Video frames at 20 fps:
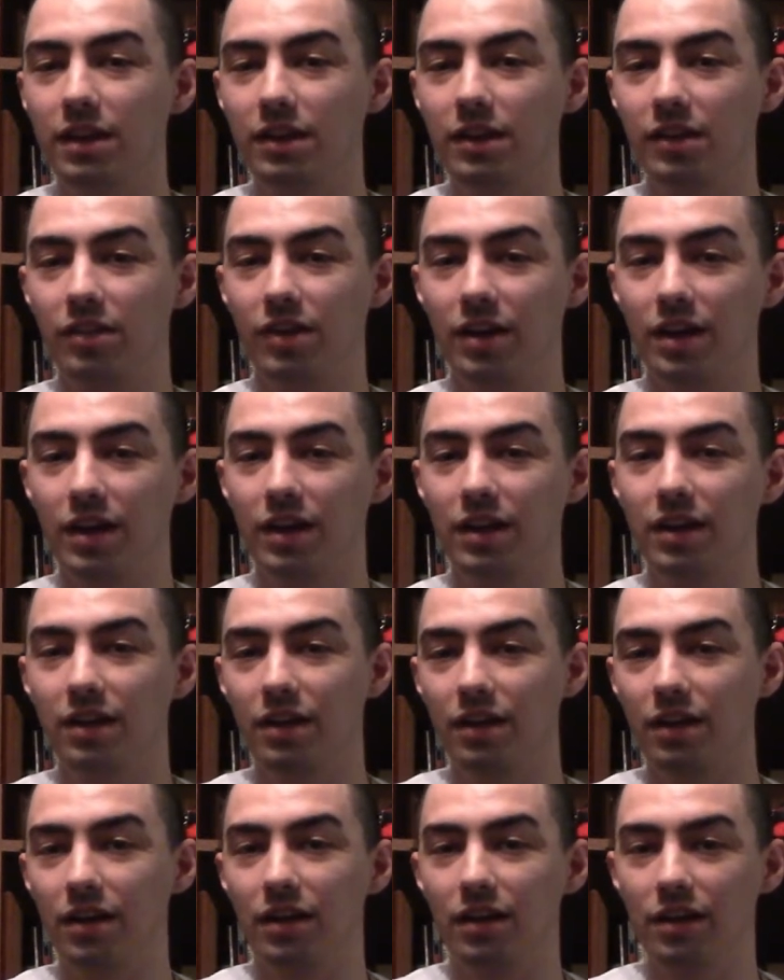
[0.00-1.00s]
design
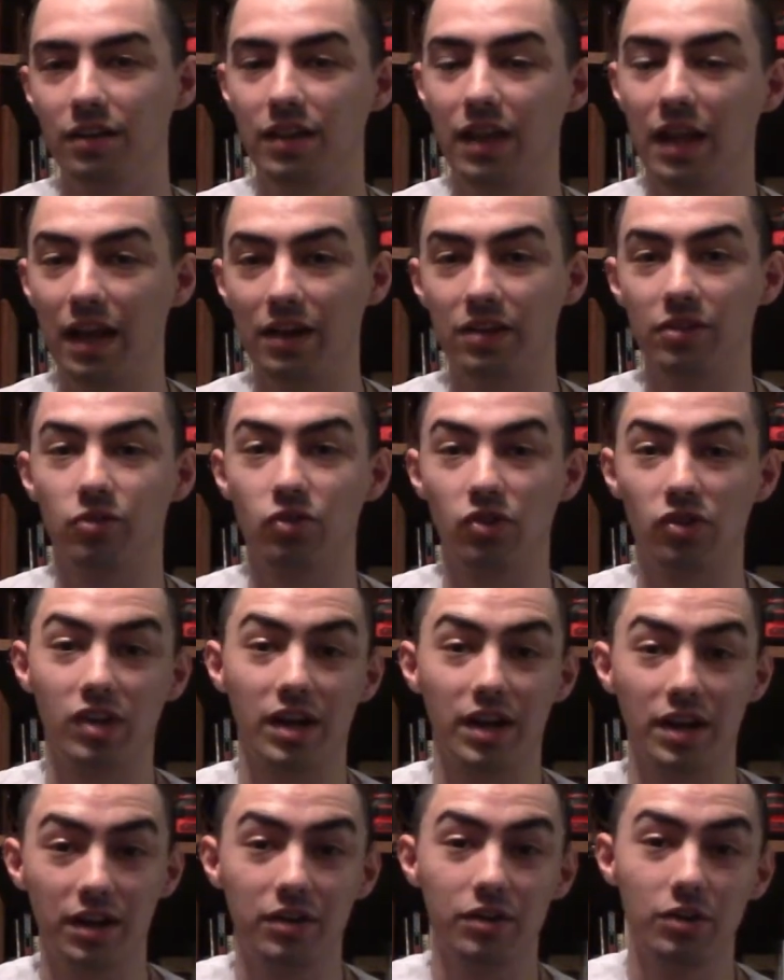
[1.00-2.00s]

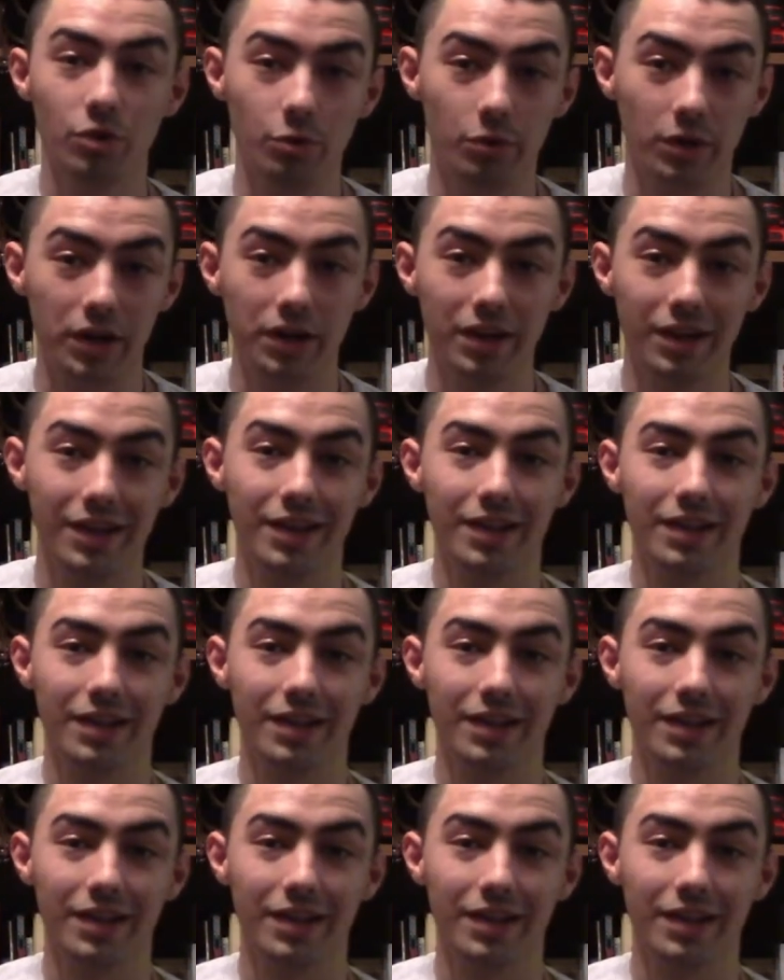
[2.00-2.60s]
a new one,